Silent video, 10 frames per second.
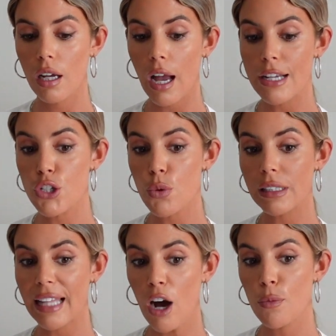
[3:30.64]
I do
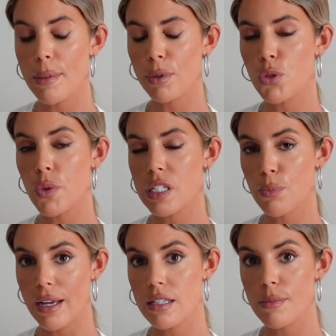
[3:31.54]
allow people to
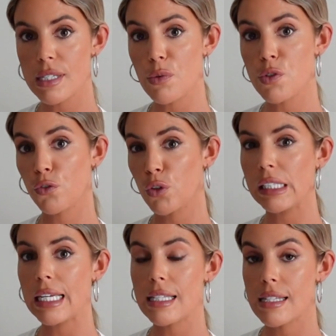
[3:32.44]
express themselves
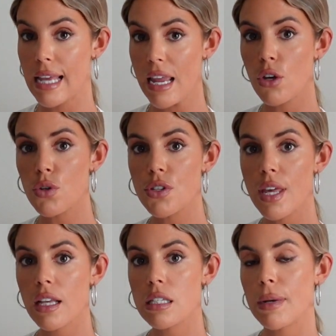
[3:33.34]
freely and say those
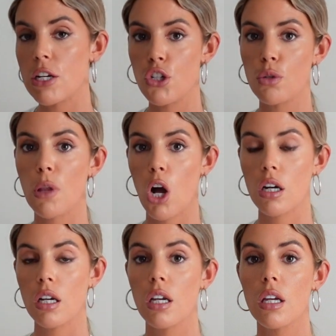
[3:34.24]
things, but I do block